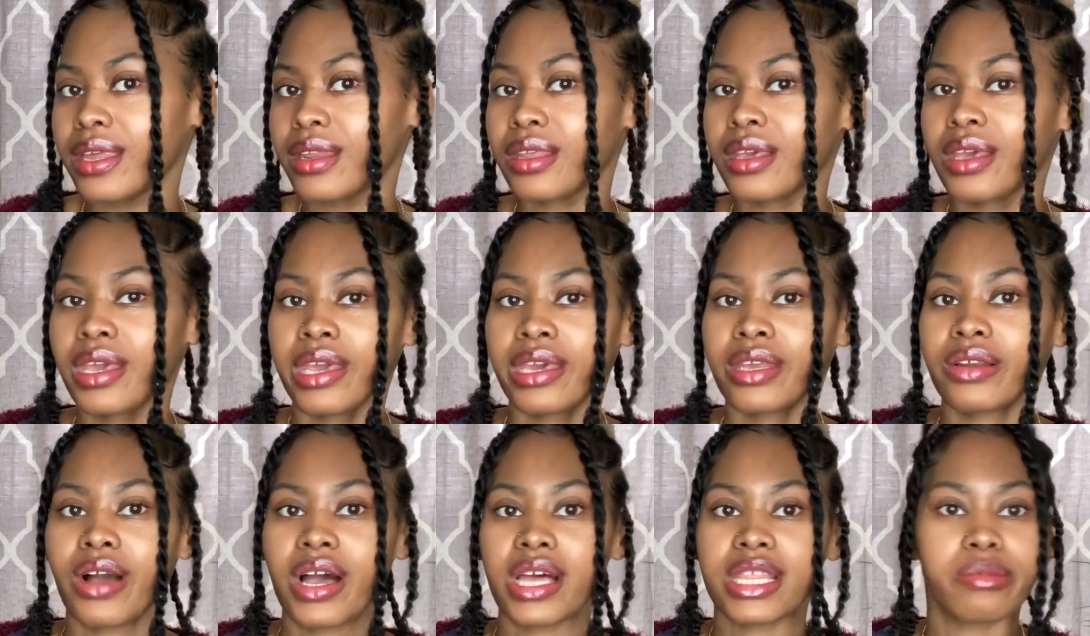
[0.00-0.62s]
It
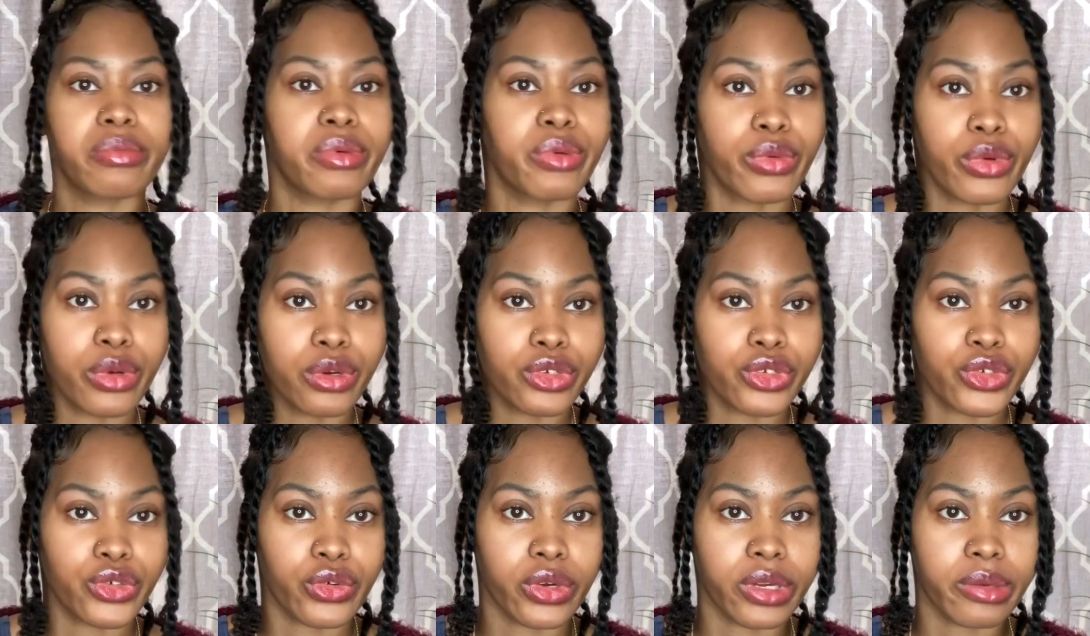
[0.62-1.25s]
don't have to be real
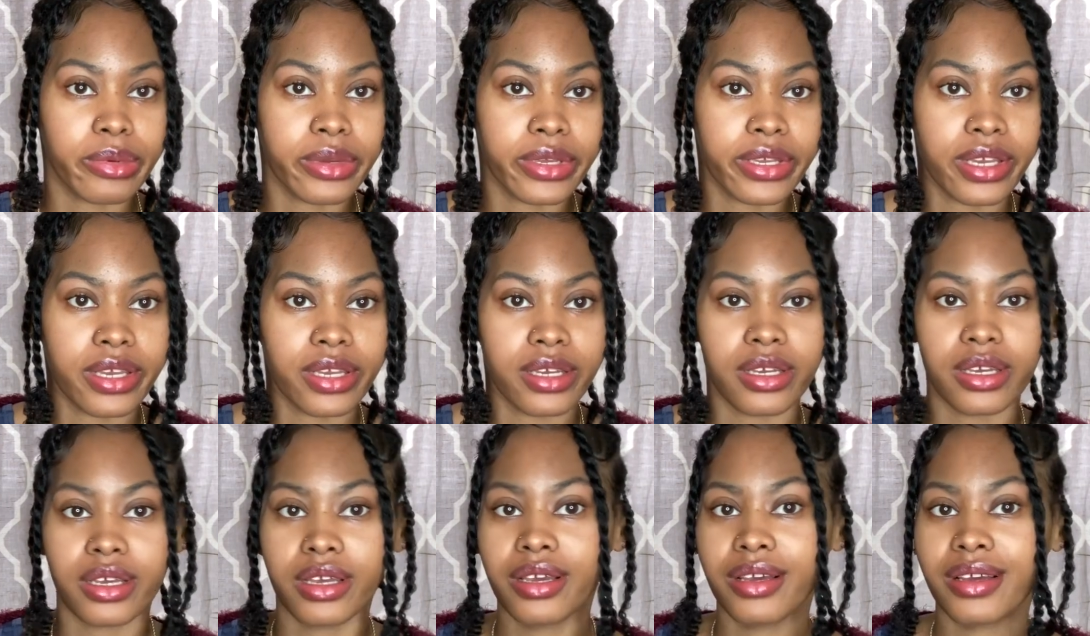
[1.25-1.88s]
jewelry, but yeah,
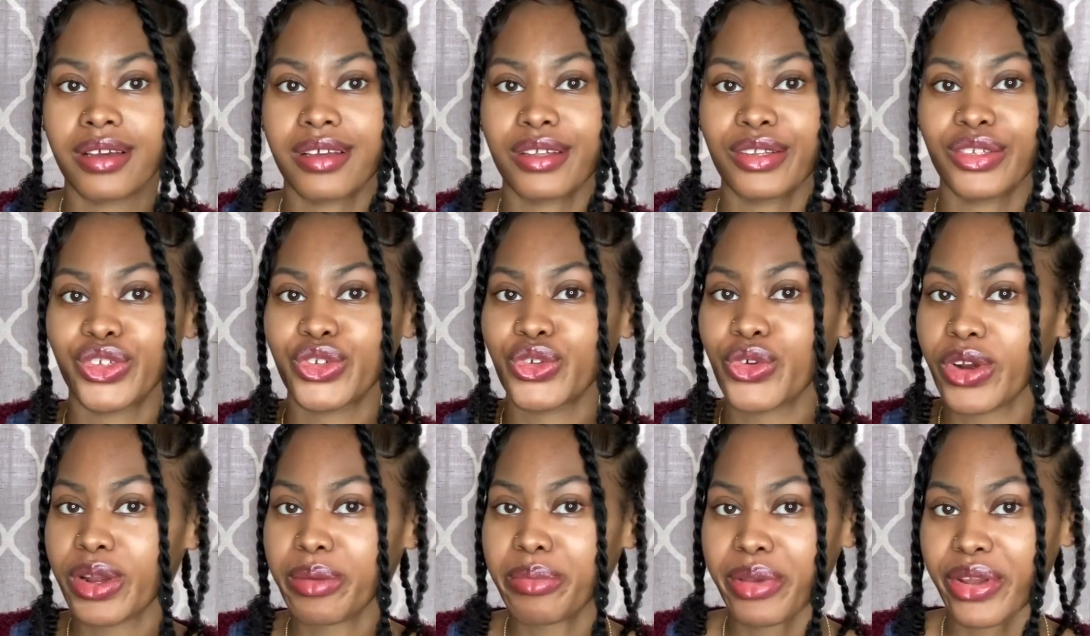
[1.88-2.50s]

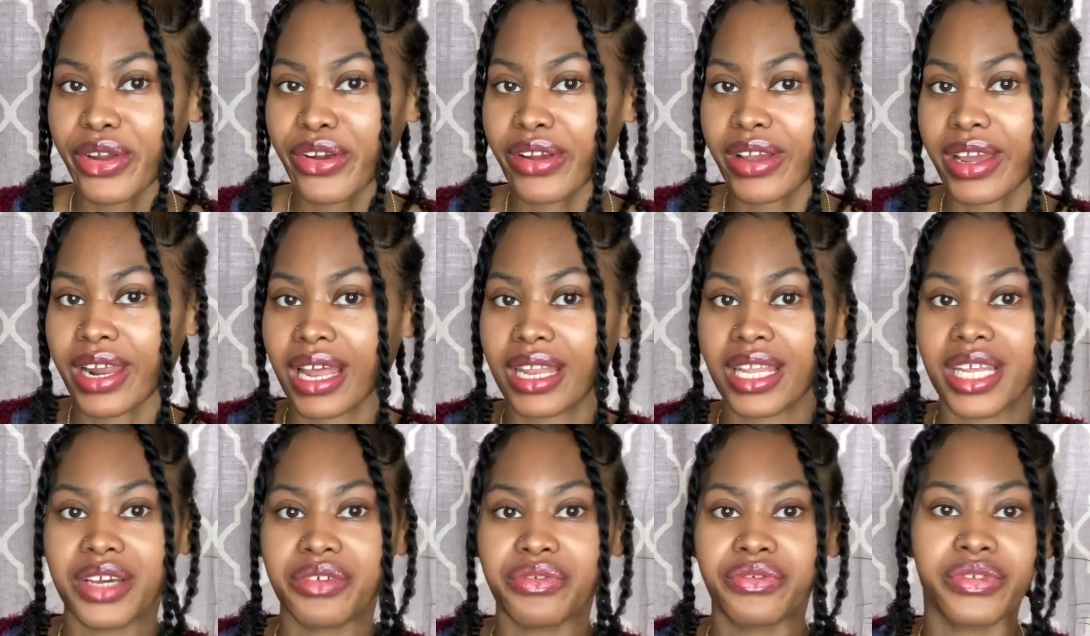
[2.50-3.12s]
jewelry period. I
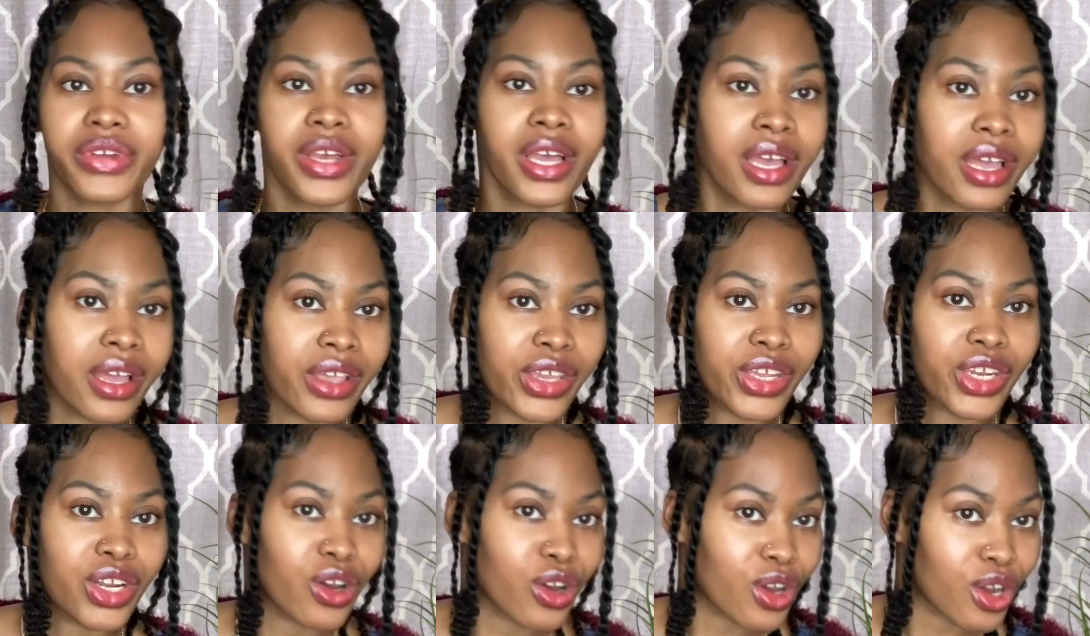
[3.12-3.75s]
love, you
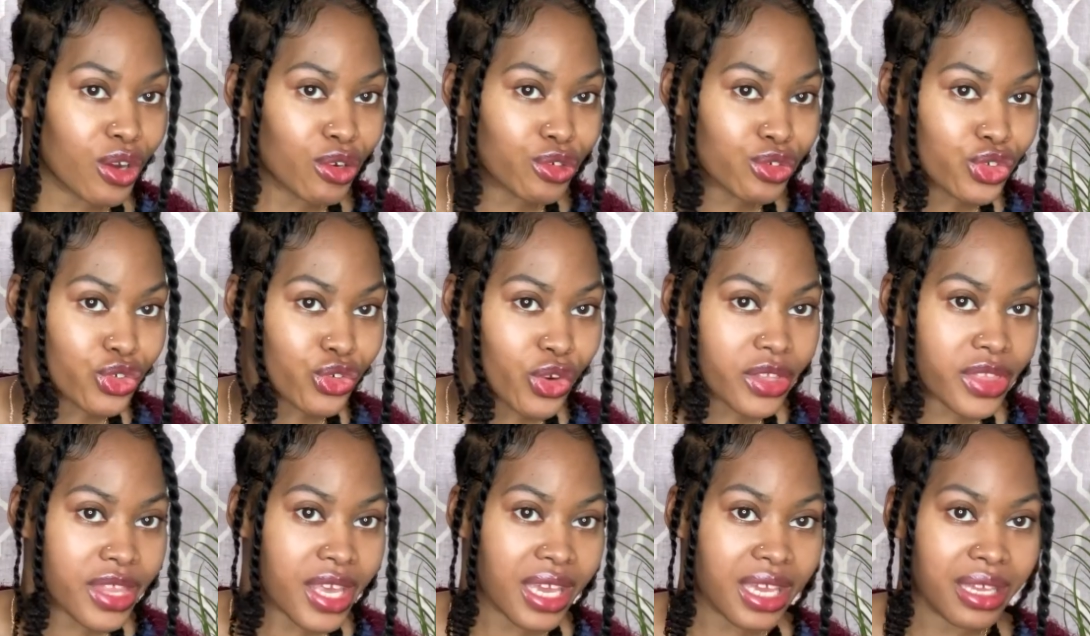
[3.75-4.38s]
know, gold jewelry. I
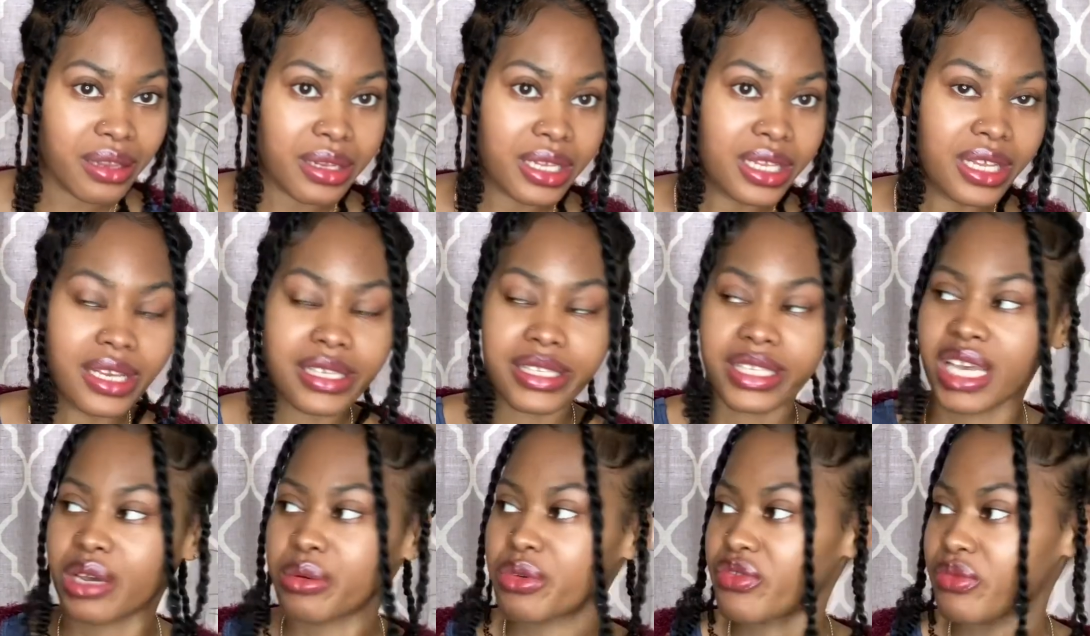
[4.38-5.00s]
think it looks
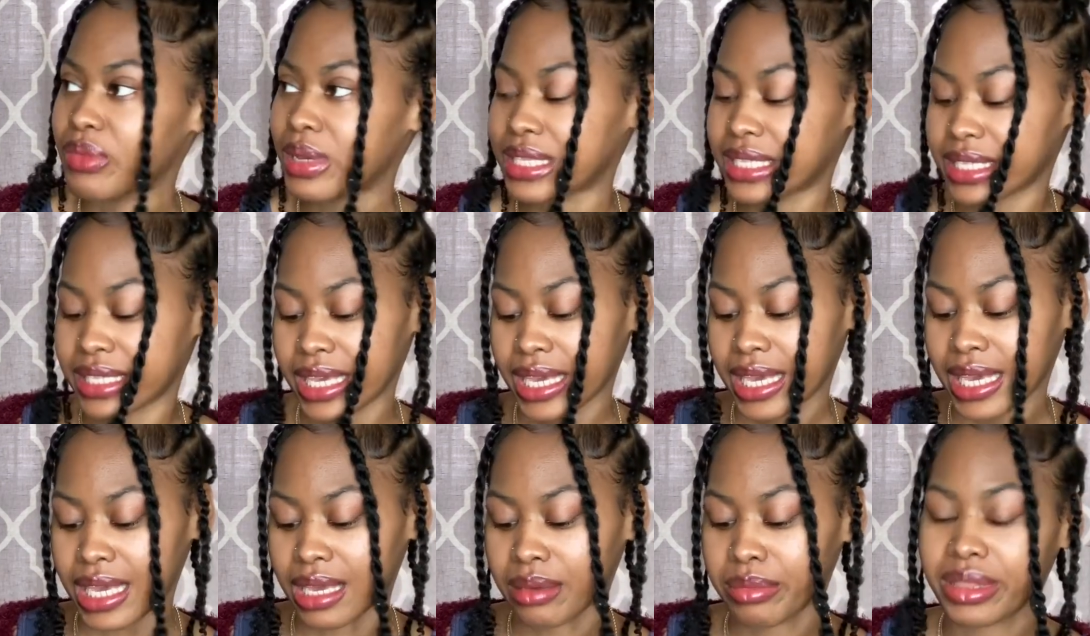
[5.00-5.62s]
good with my
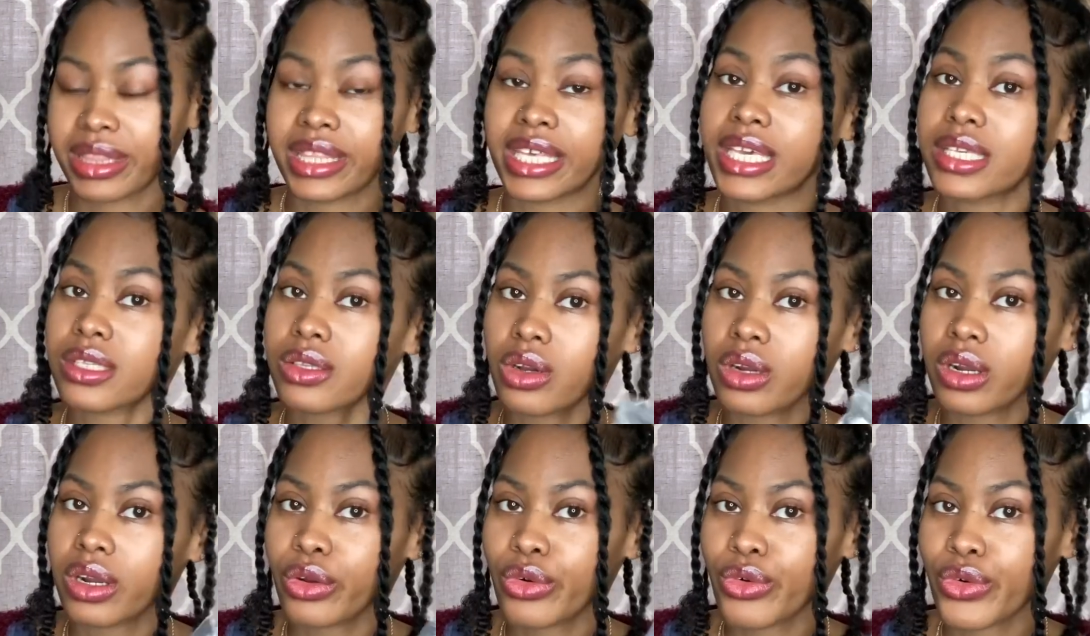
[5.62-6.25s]
skin. But these
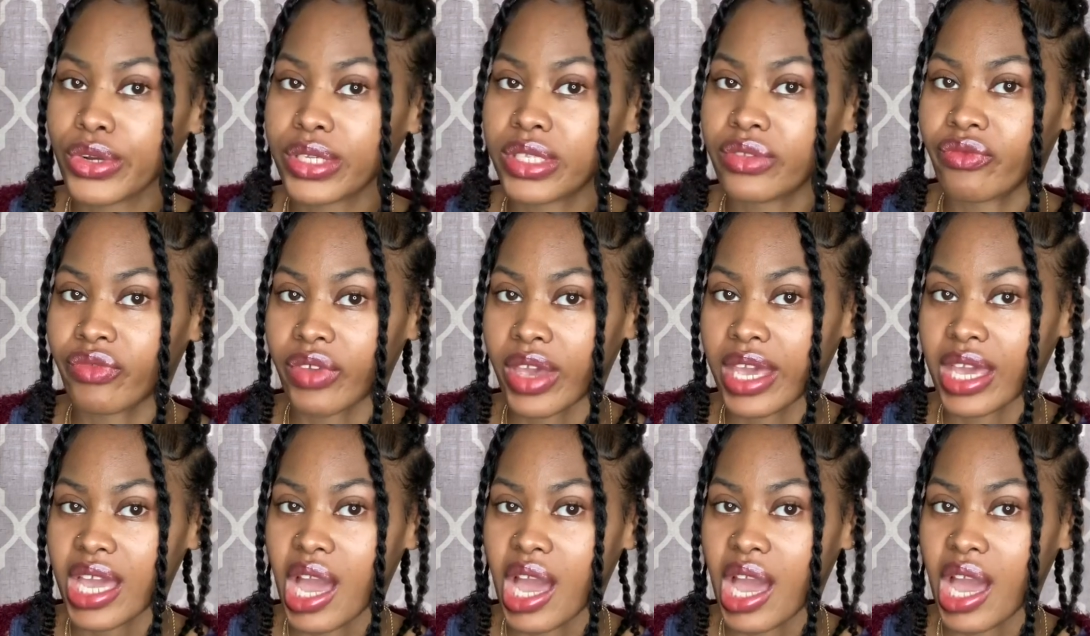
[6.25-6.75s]
are, of course, fake.